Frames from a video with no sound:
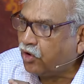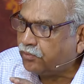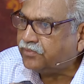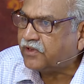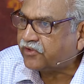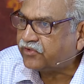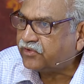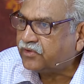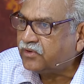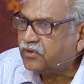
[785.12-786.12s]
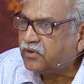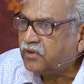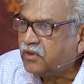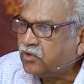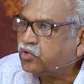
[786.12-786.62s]
objects.
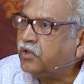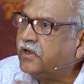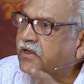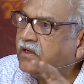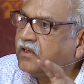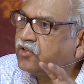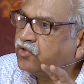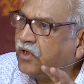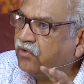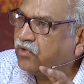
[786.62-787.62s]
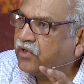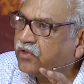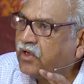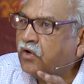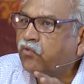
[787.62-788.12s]
So he can distinguish
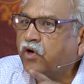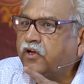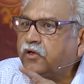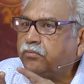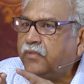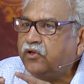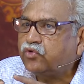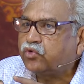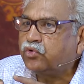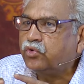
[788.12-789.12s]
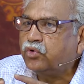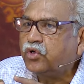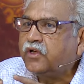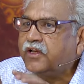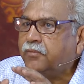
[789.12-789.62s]
what it means to
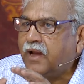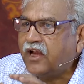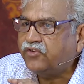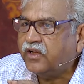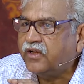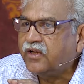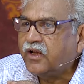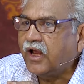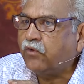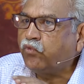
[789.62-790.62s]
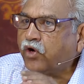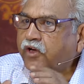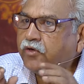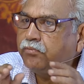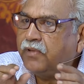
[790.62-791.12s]
imagine and what
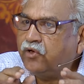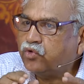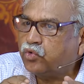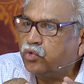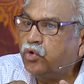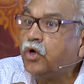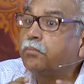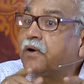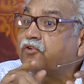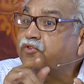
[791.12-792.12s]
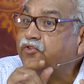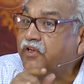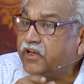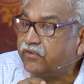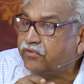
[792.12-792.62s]
it means to
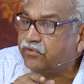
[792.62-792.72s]
perceive.